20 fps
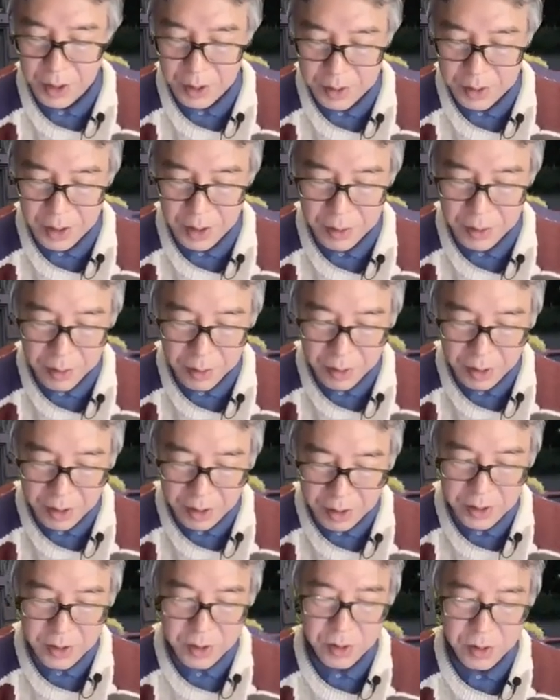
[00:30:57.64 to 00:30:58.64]

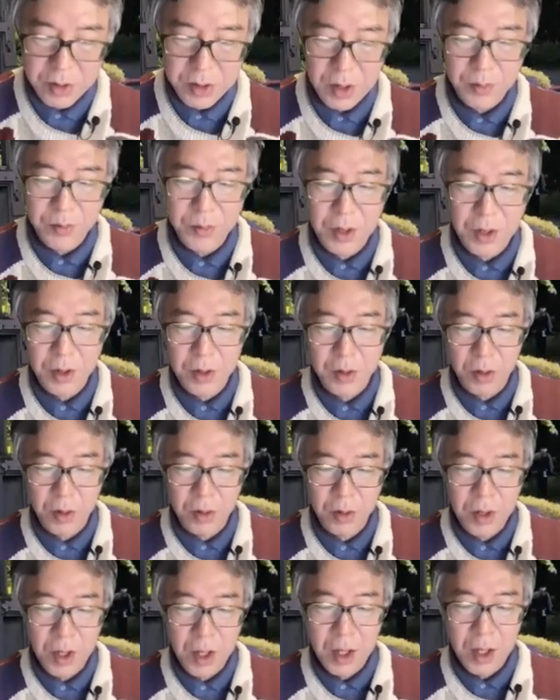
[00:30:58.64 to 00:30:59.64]
generalized to something
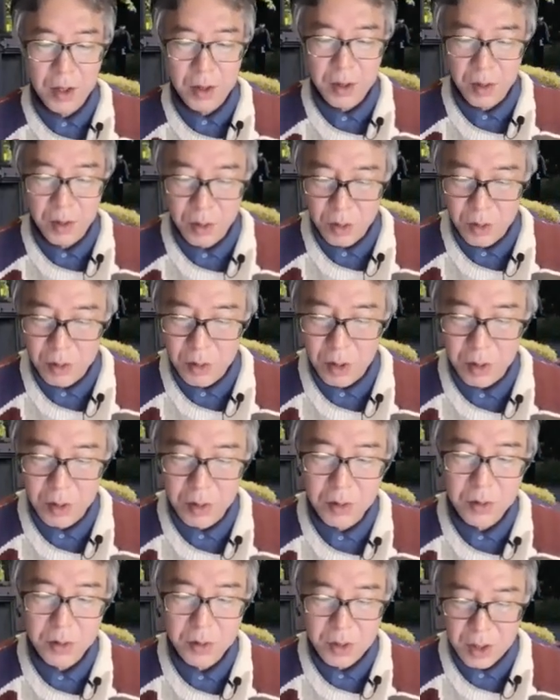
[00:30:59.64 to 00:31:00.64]
called the
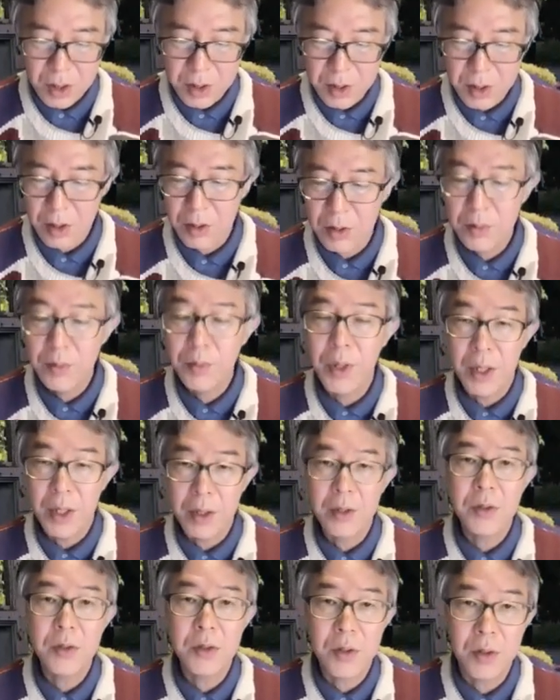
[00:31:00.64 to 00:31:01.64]
local detail
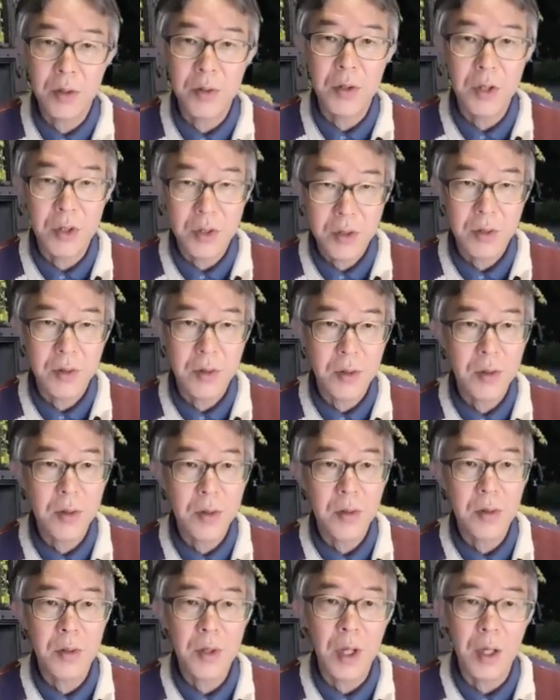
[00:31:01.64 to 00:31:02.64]
balance condition.
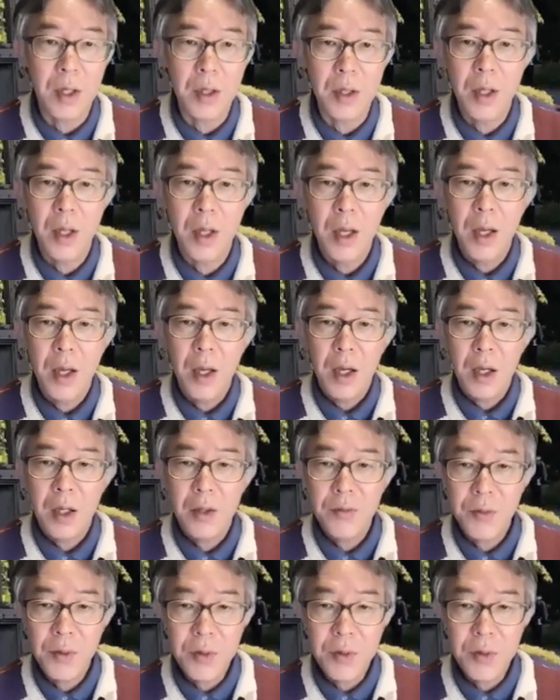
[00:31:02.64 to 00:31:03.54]
Okay. And